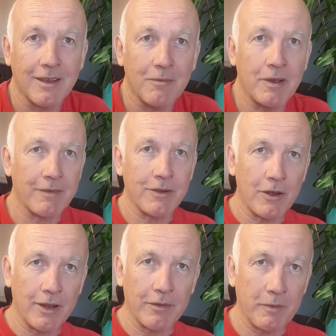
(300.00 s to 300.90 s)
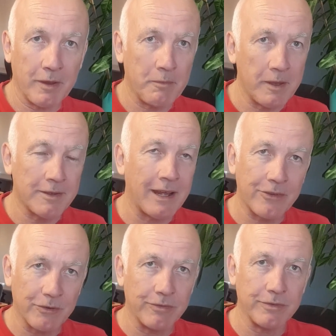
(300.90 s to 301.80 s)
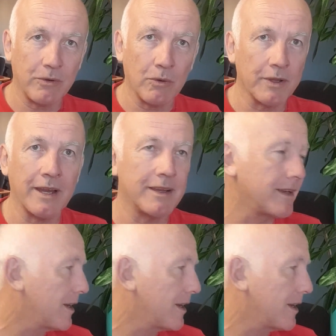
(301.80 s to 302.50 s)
We have no, it means lights off all day,